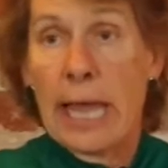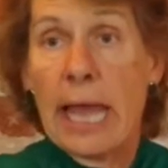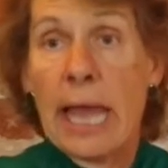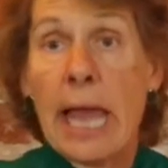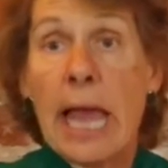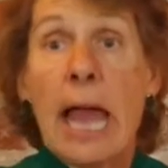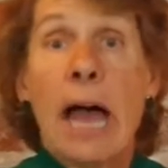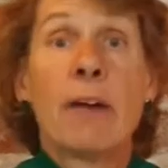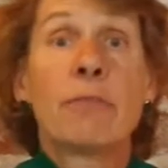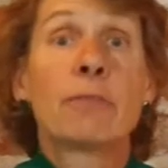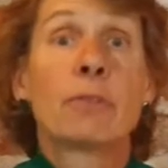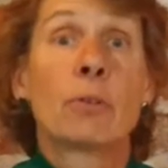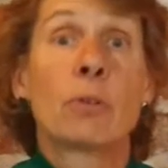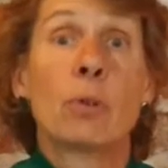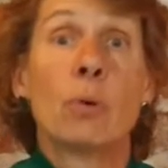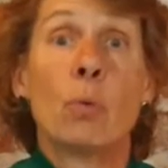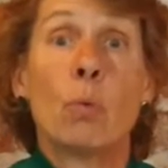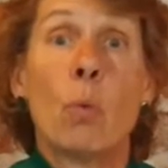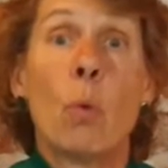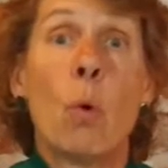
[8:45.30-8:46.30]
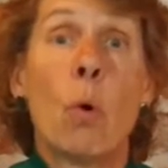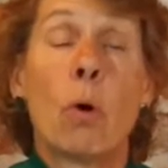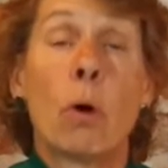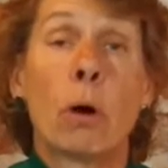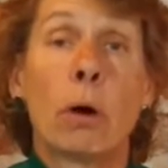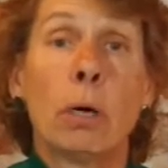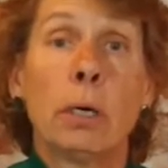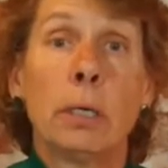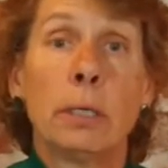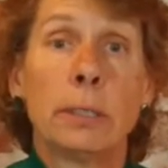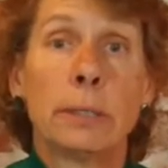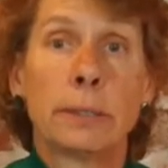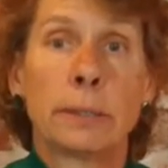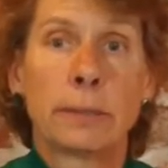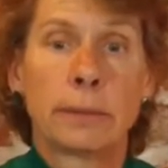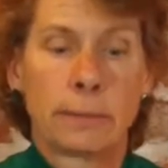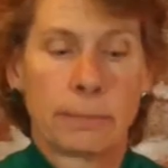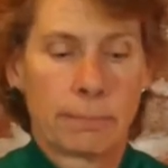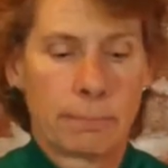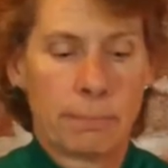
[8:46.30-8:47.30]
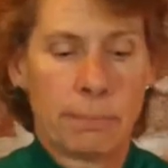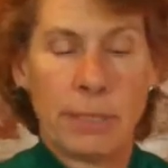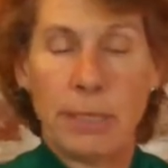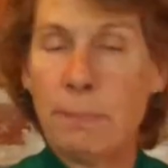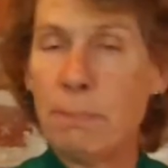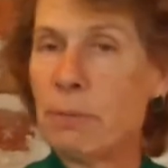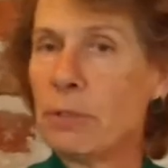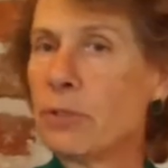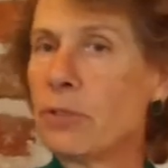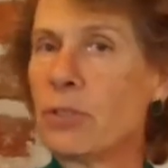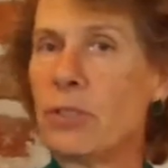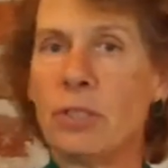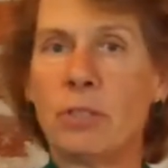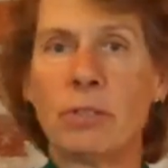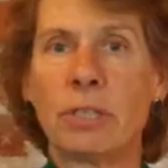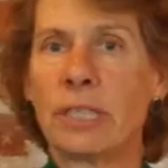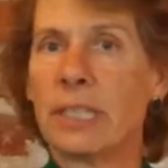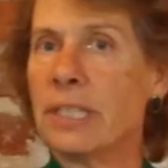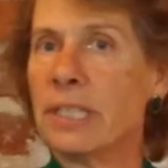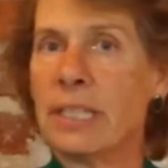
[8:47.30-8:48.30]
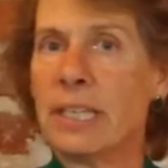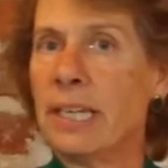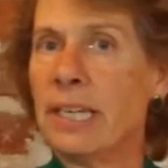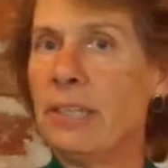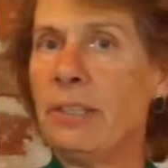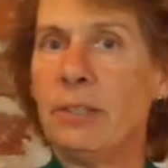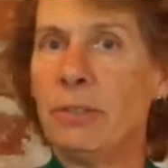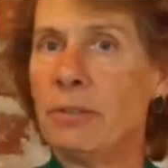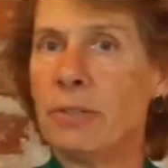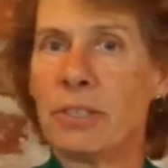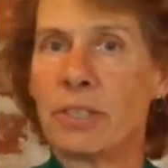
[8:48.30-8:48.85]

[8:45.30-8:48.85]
After the war, people still continued to